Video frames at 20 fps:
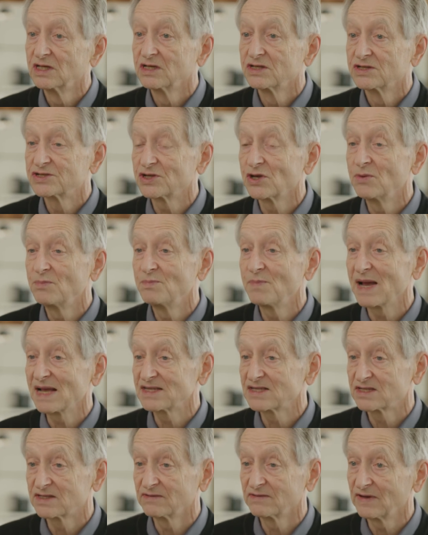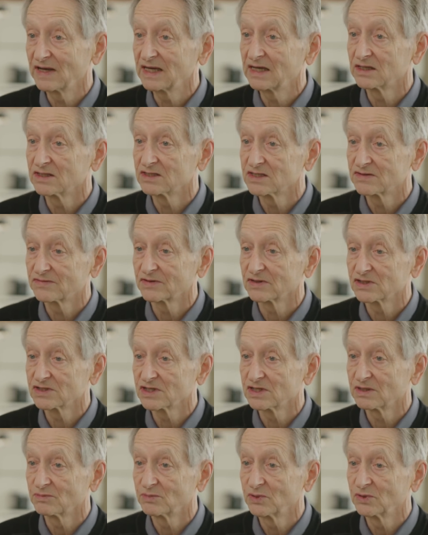So mass surveillance, for
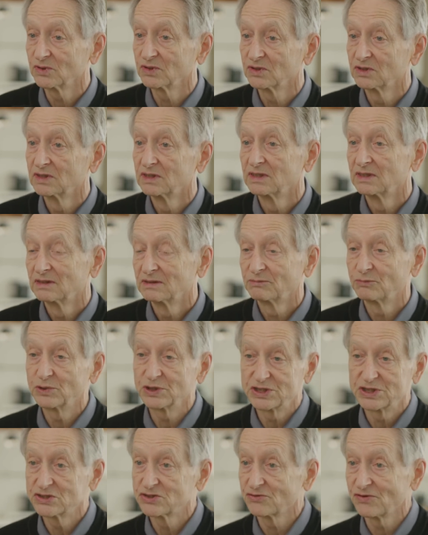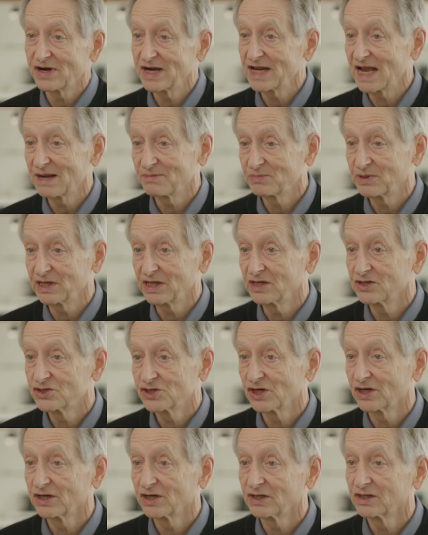example, which is already happening in
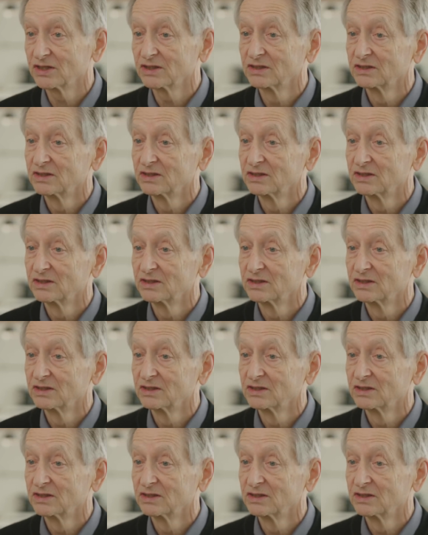China.